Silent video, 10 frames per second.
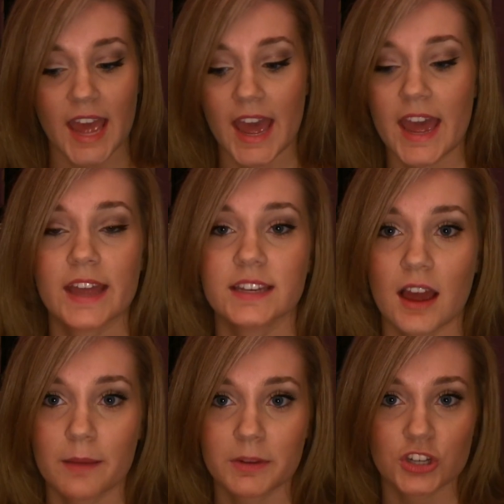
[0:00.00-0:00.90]
and
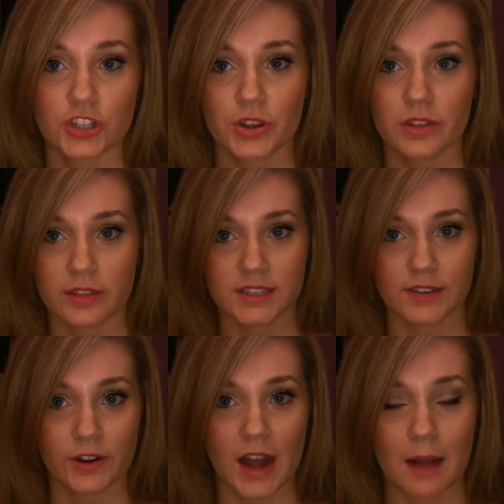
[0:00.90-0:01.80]
I'm going to show you the
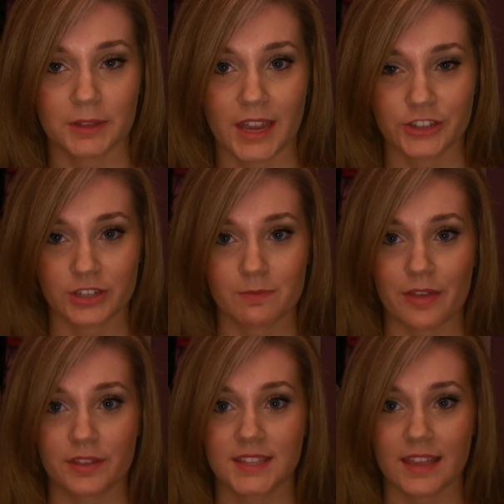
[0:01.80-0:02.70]
different application
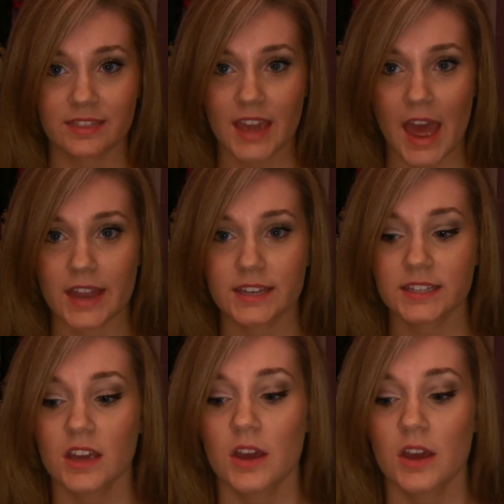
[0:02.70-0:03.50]
methods at the end.